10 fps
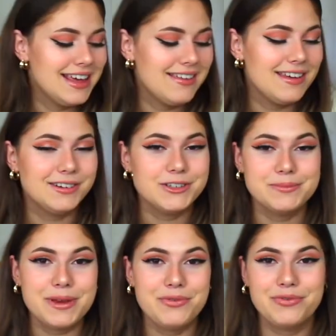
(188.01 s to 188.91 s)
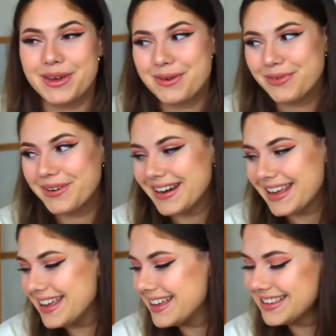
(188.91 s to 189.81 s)
They're just my
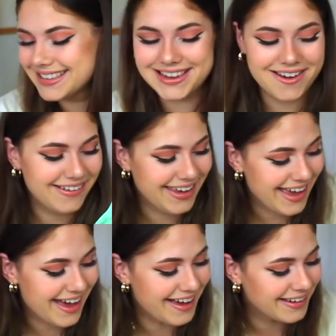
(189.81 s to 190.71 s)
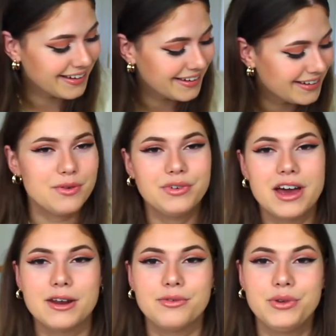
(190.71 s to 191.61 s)
favorite. So yeah, I've
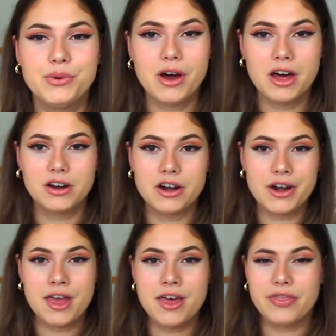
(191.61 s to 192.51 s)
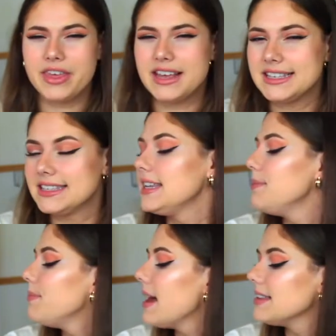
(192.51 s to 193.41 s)
got a few other things
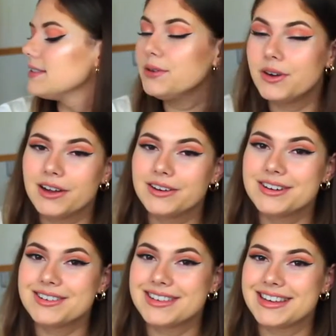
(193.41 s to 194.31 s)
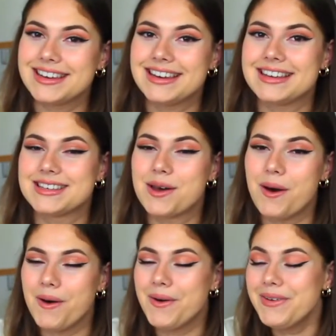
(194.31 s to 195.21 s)
in pastel colors in this
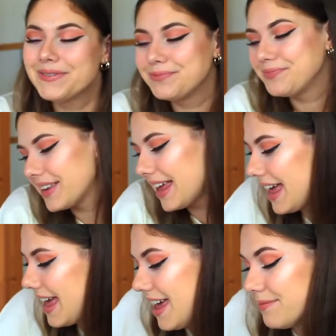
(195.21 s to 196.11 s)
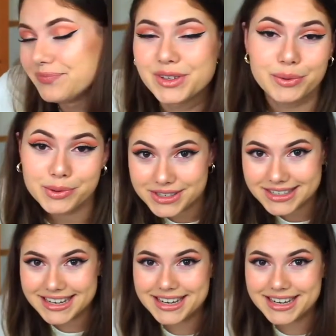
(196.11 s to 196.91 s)
haul, and you will see.